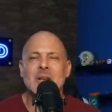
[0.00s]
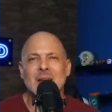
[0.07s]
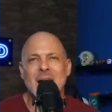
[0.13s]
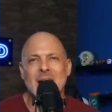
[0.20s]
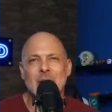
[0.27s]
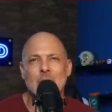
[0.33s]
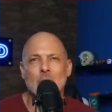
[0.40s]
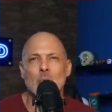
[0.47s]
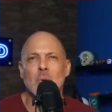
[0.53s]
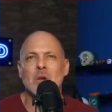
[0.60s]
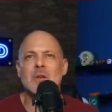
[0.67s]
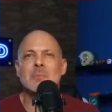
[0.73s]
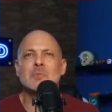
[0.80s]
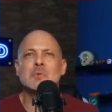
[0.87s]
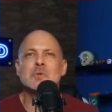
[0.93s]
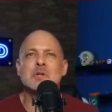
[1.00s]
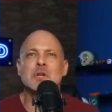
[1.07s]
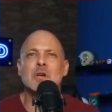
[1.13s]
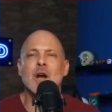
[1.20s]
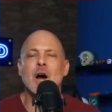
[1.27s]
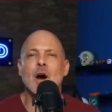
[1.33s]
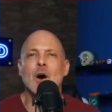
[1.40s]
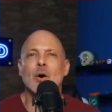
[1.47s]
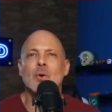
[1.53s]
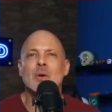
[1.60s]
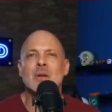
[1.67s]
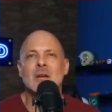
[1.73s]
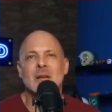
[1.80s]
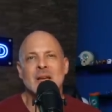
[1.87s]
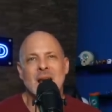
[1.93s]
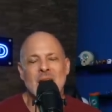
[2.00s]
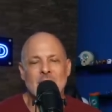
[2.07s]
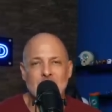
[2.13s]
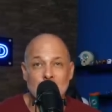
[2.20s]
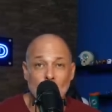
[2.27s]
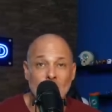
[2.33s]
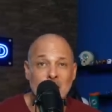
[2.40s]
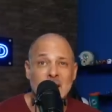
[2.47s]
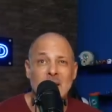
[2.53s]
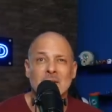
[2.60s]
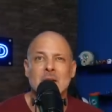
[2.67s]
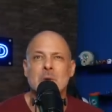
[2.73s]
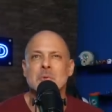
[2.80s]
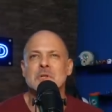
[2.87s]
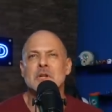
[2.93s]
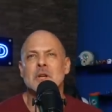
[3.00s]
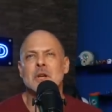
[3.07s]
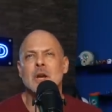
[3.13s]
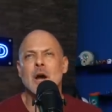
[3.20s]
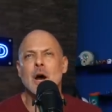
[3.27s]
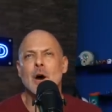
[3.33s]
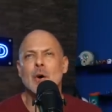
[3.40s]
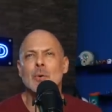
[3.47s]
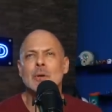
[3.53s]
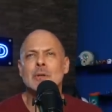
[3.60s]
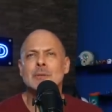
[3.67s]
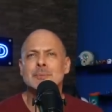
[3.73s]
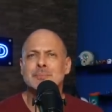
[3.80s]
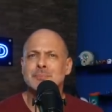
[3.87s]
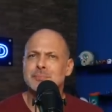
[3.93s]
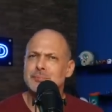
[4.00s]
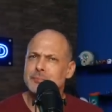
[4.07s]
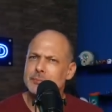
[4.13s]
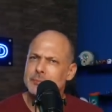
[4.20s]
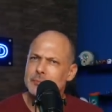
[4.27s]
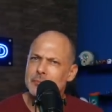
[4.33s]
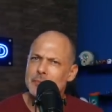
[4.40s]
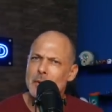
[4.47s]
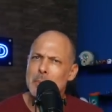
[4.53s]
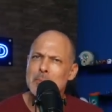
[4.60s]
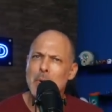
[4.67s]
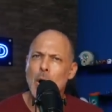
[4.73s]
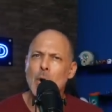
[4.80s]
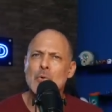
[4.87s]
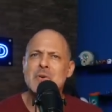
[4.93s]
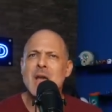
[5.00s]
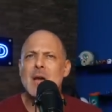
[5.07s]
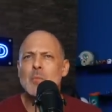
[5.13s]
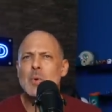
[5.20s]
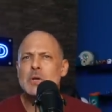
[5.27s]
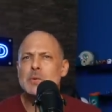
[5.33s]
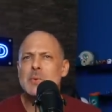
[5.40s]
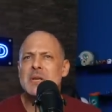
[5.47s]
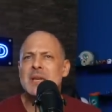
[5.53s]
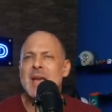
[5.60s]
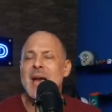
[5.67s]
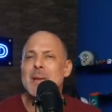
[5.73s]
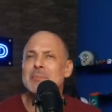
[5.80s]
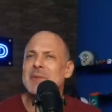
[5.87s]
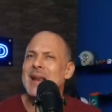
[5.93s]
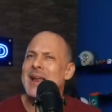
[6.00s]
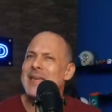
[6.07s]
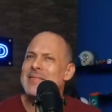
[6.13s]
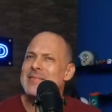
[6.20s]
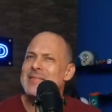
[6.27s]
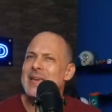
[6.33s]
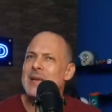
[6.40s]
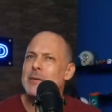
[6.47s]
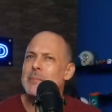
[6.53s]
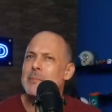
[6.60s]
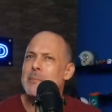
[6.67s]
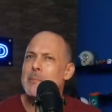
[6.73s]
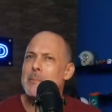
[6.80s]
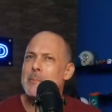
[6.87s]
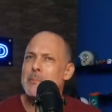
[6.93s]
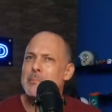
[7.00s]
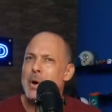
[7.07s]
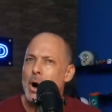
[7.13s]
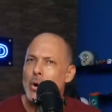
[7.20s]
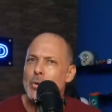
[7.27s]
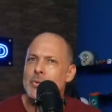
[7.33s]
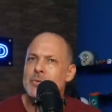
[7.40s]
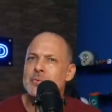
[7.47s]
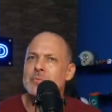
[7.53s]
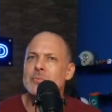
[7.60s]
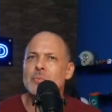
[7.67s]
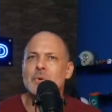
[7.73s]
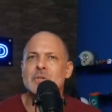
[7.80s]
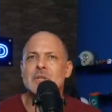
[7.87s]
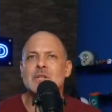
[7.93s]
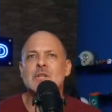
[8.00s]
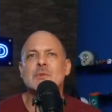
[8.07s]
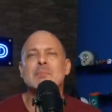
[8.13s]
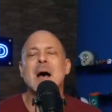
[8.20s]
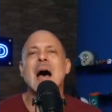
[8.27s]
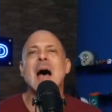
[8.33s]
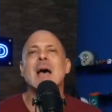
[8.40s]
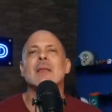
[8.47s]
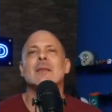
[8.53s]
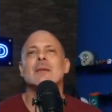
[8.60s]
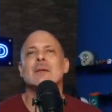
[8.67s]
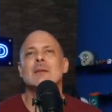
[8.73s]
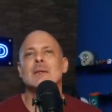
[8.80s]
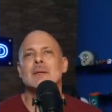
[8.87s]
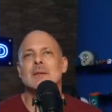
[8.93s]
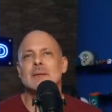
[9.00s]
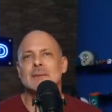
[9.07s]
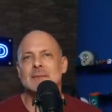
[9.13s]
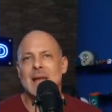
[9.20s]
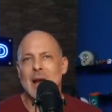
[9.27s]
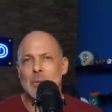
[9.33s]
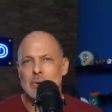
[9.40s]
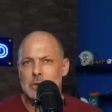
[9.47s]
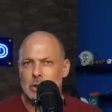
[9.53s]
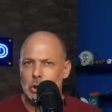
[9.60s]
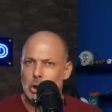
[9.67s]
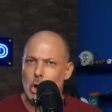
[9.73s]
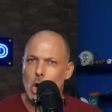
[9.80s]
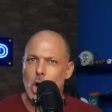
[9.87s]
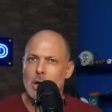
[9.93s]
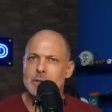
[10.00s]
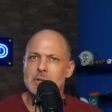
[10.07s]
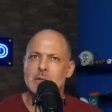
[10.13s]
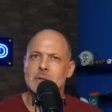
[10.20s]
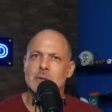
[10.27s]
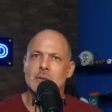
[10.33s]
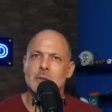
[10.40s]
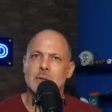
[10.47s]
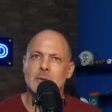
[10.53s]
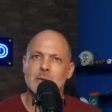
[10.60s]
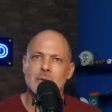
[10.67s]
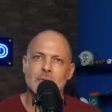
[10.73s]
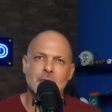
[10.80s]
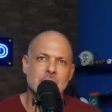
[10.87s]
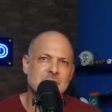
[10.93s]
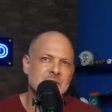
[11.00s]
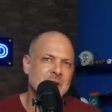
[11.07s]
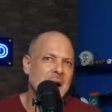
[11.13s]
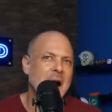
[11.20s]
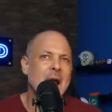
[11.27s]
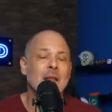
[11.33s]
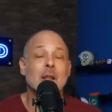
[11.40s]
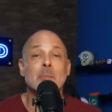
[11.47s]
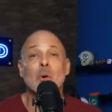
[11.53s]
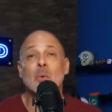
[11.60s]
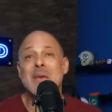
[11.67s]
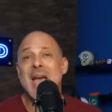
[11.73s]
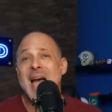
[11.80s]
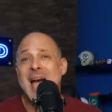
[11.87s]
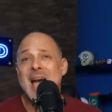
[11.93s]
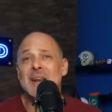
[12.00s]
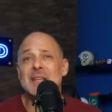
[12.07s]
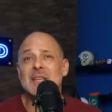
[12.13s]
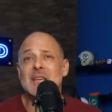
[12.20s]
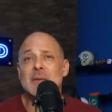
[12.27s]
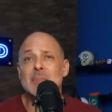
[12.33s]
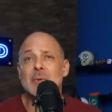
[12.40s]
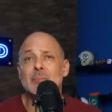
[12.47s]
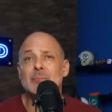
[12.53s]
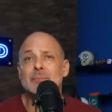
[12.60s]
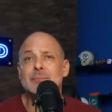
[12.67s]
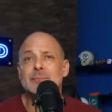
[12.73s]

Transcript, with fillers: I kind of knew Williams was going to go. Kind of thought Kinley was going to go. Bowden, I wish we kept, and I think Bowden was the spot that was lost for Skylar, but we had to keep him.